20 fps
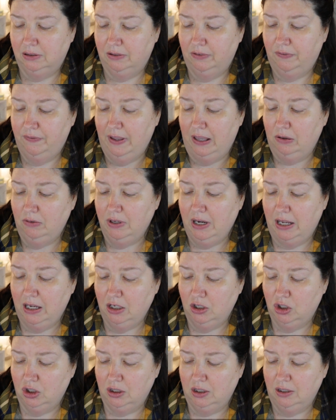
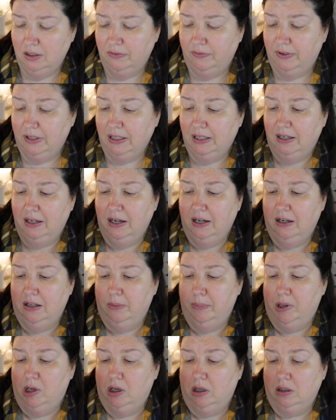foundation, if I can get it out of
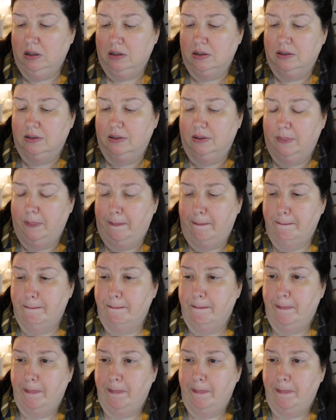the box.